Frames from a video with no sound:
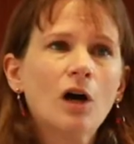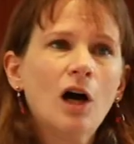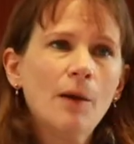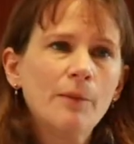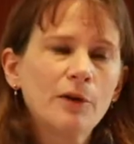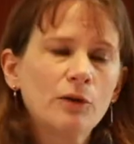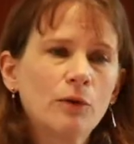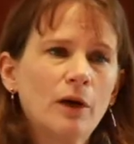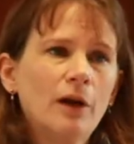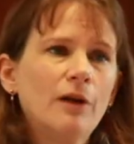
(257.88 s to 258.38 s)

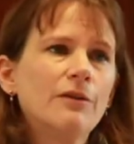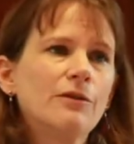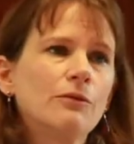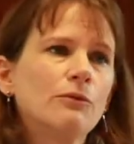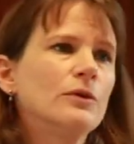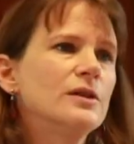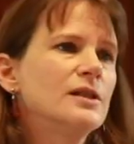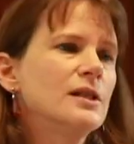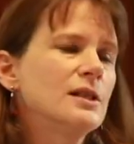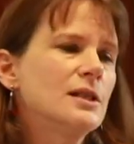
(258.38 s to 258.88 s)
Commonwealth
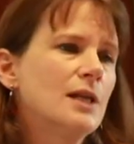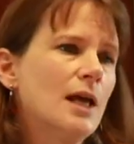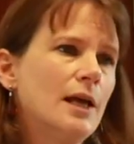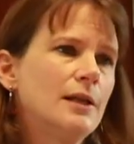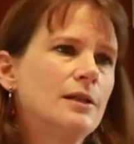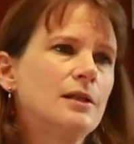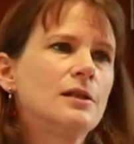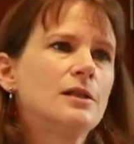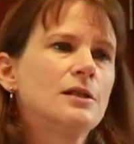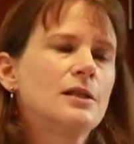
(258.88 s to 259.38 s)
was
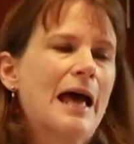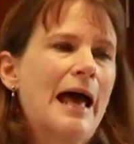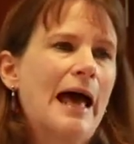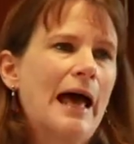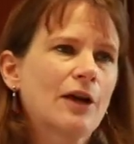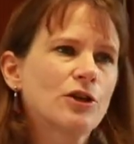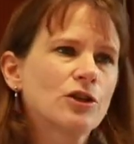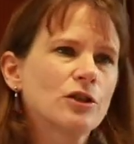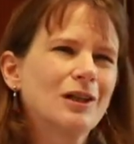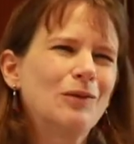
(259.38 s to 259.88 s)
intended to
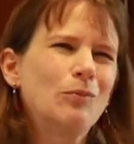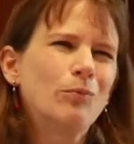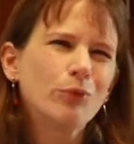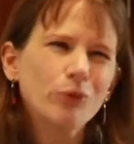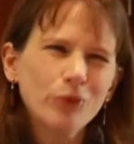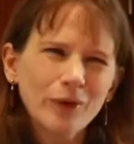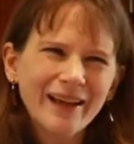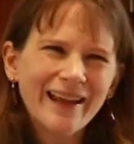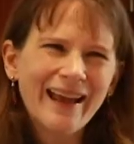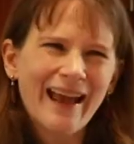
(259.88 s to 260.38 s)
actually
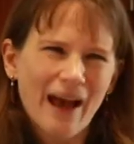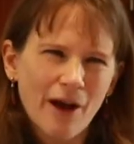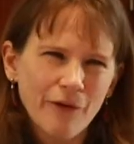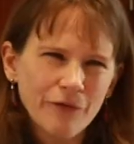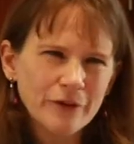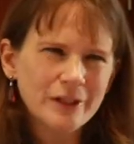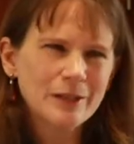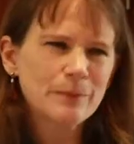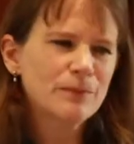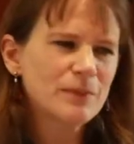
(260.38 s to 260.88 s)
bring
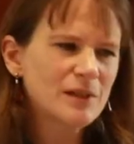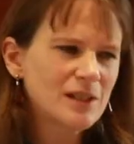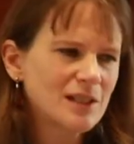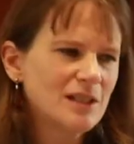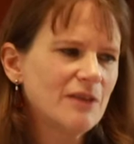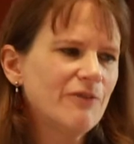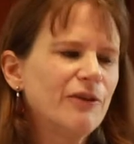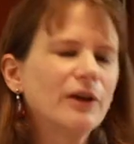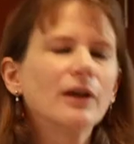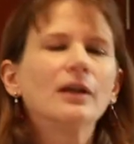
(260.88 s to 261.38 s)
out the
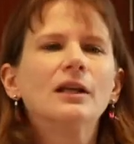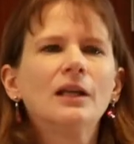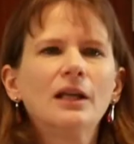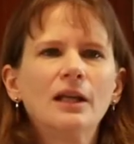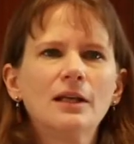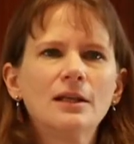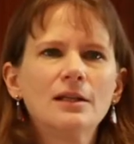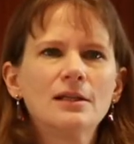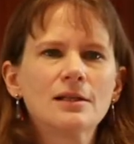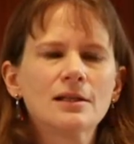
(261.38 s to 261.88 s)
specific
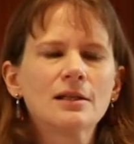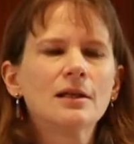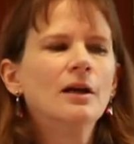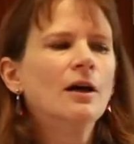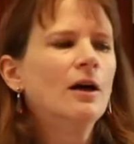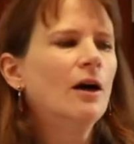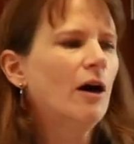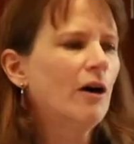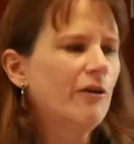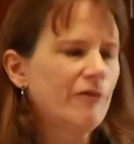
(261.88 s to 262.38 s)
needs
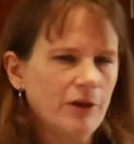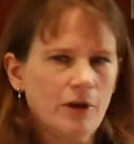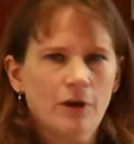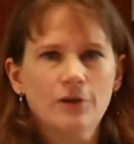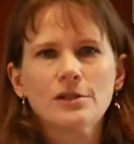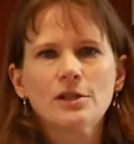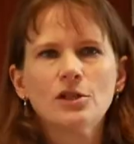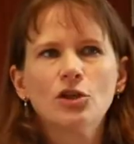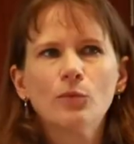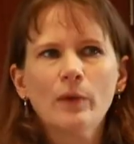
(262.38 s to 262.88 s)
of the
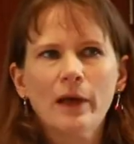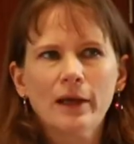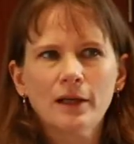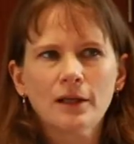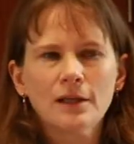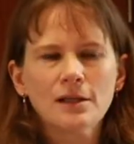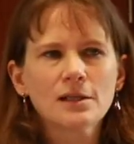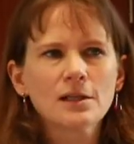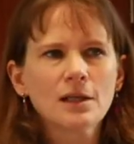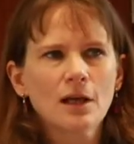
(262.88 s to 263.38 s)
arts and
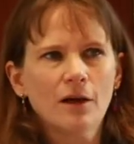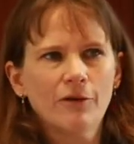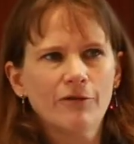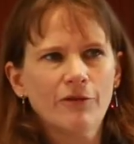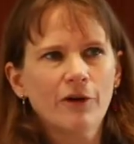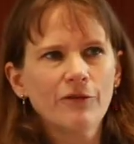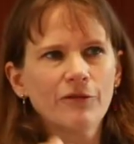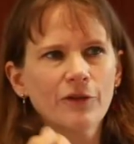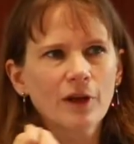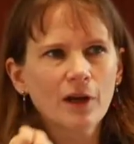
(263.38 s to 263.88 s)
humanities,
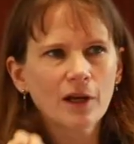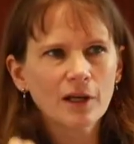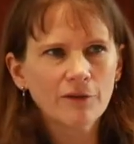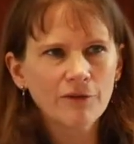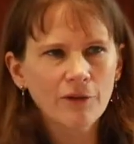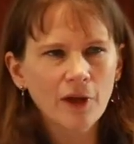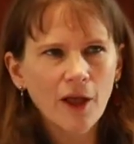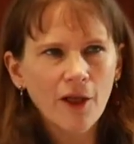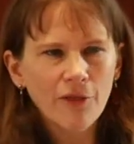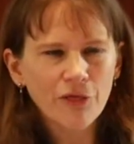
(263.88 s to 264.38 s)
of, of the kind
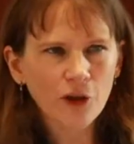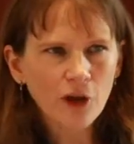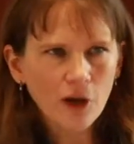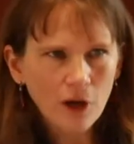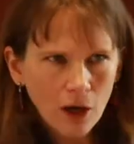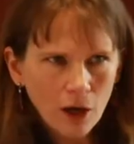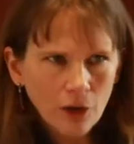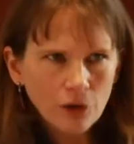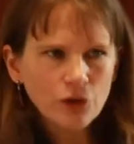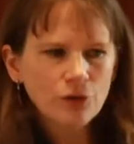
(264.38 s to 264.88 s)
of the
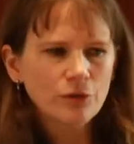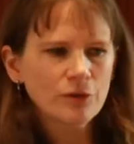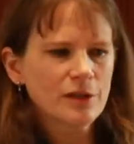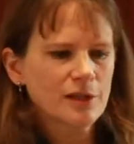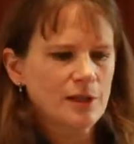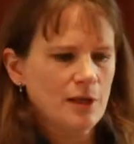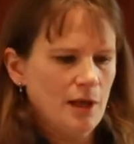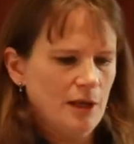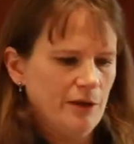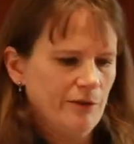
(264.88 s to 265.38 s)
cultural
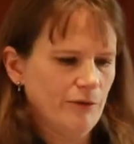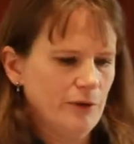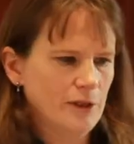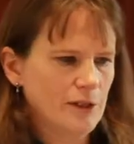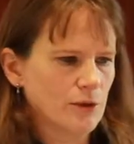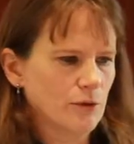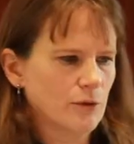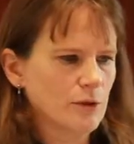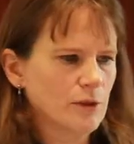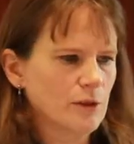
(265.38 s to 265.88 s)
side of
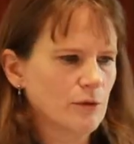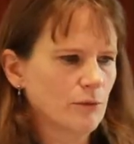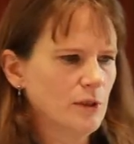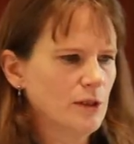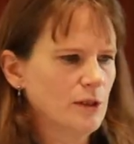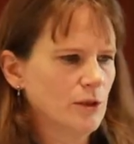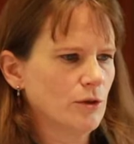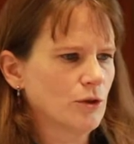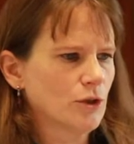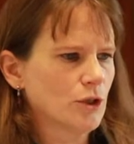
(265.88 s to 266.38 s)
resource,
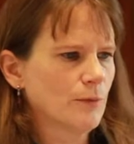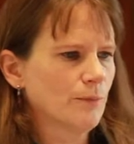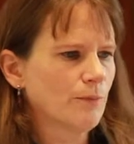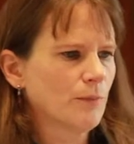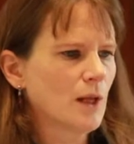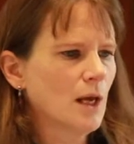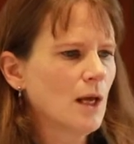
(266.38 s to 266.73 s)
research.